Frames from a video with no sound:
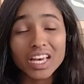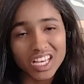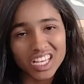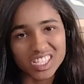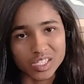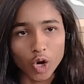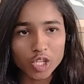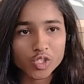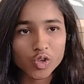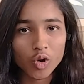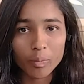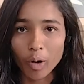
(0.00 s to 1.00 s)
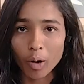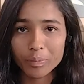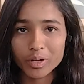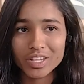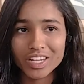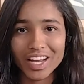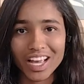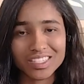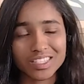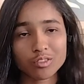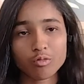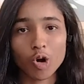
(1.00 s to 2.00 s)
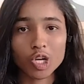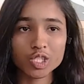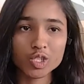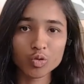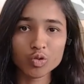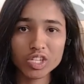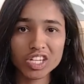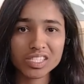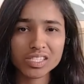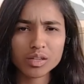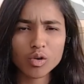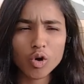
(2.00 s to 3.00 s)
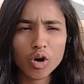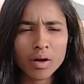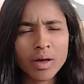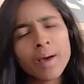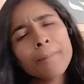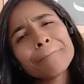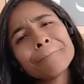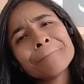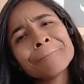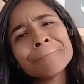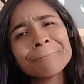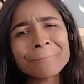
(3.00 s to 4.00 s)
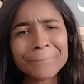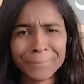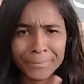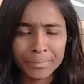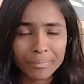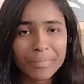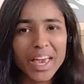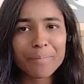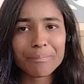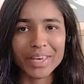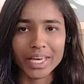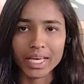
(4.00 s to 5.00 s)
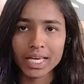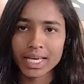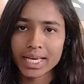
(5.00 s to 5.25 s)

is not so popular as it was two years ago? Hmm, maybe.